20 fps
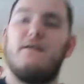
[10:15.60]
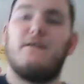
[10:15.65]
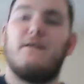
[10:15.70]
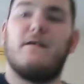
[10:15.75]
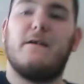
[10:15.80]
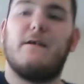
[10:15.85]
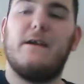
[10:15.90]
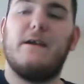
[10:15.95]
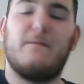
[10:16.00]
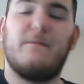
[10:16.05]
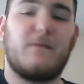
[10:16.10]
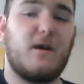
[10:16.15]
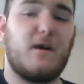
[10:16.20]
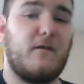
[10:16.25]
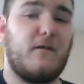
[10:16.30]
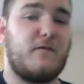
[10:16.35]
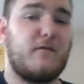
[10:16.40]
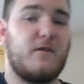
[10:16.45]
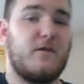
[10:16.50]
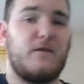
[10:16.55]
he
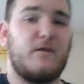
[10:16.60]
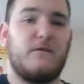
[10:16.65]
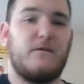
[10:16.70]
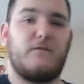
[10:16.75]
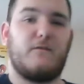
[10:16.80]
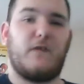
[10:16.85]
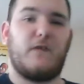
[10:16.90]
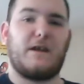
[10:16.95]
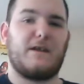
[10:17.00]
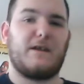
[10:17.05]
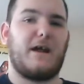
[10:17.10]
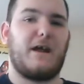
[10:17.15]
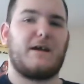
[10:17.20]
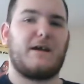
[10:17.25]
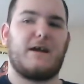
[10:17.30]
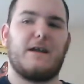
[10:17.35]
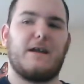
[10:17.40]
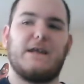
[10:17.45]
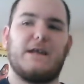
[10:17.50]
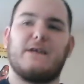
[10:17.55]
himself could have, like, not
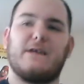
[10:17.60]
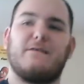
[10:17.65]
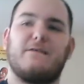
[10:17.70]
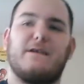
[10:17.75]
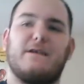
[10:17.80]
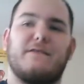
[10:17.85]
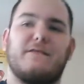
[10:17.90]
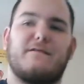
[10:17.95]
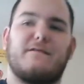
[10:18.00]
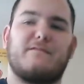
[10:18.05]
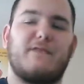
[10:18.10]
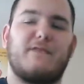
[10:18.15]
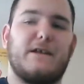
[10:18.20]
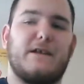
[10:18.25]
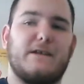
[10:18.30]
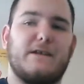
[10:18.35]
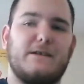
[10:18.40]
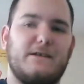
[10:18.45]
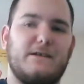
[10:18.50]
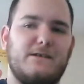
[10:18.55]
gotten angry and
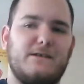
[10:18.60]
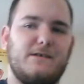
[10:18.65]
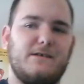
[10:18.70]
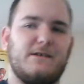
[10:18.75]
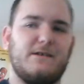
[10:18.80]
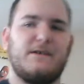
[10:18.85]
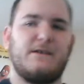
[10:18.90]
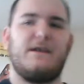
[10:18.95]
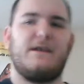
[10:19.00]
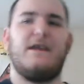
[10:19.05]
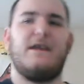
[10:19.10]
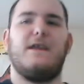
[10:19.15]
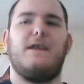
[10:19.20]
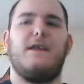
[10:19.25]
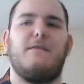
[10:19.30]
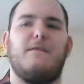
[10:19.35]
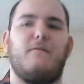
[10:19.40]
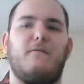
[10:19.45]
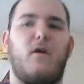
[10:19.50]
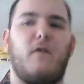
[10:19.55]
trying to get
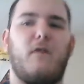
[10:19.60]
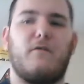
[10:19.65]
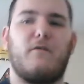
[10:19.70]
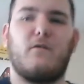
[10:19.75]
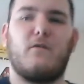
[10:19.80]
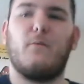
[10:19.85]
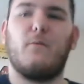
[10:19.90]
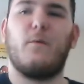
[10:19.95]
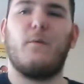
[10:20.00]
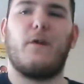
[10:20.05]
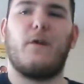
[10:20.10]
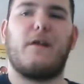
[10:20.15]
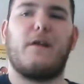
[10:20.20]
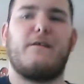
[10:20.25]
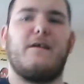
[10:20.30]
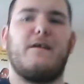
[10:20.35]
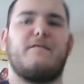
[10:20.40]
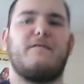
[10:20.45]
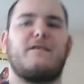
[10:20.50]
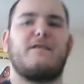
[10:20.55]
involved with one
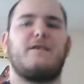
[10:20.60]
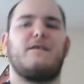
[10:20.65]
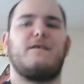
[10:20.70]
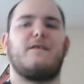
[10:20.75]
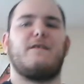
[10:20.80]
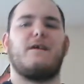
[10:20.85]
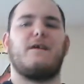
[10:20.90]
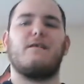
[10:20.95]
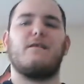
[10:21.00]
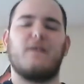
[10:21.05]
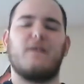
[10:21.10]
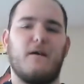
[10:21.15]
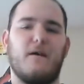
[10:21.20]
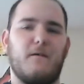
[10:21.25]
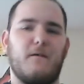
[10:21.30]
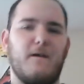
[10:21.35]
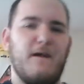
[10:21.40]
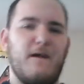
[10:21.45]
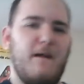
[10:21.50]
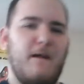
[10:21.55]
instead of just getting there.
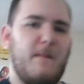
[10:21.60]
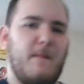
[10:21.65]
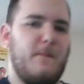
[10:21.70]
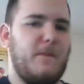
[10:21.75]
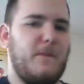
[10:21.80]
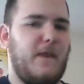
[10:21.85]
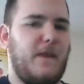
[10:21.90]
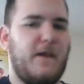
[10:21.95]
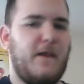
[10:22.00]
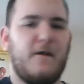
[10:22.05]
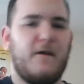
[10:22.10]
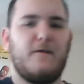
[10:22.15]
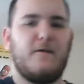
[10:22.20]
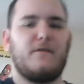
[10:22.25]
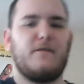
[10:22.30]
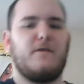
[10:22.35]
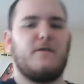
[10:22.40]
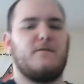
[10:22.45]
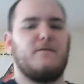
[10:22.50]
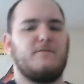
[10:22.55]
So, you know,
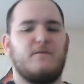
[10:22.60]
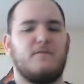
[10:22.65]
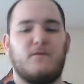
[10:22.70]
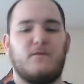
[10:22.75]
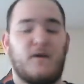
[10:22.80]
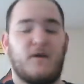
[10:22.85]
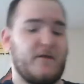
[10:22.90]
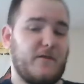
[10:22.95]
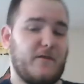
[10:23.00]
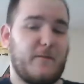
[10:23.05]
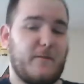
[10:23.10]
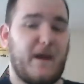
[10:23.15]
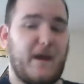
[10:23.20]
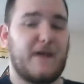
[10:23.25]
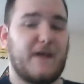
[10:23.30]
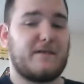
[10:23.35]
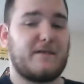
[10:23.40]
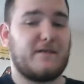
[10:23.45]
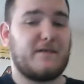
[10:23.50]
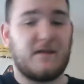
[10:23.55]
don't go on to the
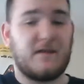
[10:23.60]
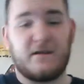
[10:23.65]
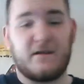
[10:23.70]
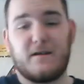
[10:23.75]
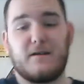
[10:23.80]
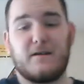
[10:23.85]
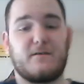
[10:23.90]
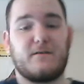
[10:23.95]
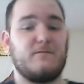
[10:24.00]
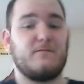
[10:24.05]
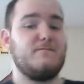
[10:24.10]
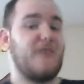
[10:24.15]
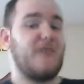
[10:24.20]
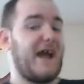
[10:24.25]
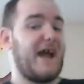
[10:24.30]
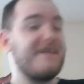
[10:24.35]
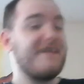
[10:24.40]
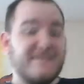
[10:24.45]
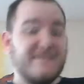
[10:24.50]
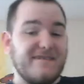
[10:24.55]
past, you know,
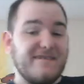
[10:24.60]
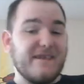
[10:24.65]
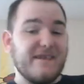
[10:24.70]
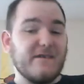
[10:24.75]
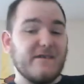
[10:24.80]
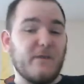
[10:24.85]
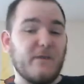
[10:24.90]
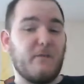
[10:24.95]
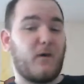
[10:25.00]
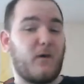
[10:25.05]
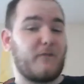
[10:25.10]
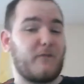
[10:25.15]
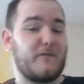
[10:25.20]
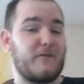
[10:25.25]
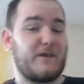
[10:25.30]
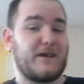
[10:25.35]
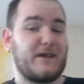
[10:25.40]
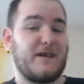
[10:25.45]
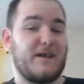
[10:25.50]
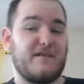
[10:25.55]
actually, Gene can morph from
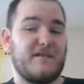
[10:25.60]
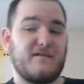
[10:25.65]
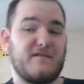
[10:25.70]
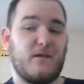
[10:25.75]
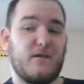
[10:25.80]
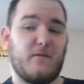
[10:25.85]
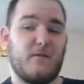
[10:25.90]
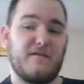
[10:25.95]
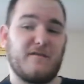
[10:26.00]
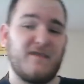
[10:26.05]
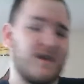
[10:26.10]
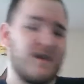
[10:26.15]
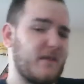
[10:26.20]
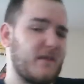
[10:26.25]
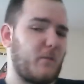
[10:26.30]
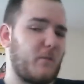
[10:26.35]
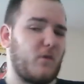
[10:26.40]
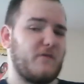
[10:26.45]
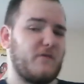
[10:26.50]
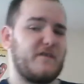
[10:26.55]
the kind of show, which is going to
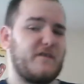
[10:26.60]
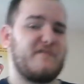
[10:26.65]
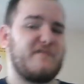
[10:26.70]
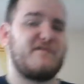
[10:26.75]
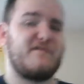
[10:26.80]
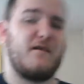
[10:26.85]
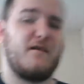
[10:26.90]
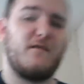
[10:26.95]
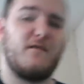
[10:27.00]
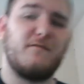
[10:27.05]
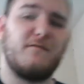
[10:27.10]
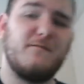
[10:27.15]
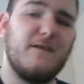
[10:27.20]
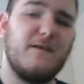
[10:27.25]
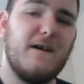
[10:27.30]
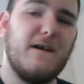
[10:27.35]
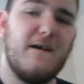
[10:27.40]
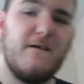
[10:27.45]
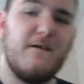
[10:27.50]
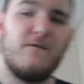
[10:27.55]
morph the show,
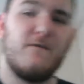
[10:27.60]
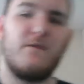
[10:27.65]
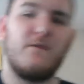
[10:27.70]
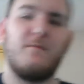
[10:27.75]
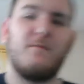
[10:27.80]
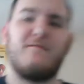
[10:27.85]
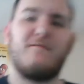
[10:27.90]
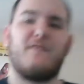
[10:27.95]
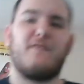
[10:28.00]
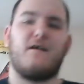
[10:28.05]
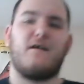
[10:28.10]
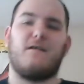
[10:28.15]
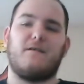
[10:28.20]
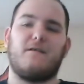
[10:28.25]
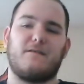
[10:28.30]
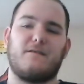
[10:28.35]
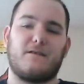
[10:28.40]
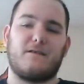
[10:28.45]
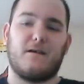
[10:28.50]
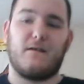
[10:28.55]
to be
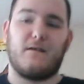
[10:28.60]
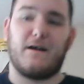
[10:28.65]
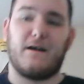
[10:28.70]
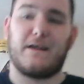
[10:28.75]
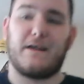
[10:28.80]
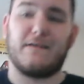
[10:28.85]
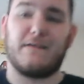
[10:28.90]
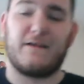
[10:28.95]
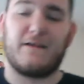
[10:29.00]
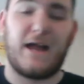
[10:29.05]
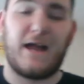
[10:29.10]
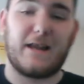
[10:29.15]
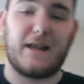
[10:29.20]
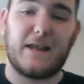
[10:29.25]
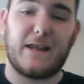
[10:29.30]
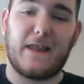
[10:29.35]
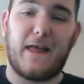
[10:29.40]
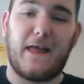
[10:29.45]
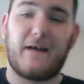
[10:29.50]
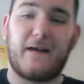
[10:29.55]
fair. So, I can count
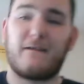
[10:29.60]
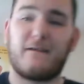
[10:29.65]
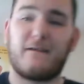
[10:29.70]
it back.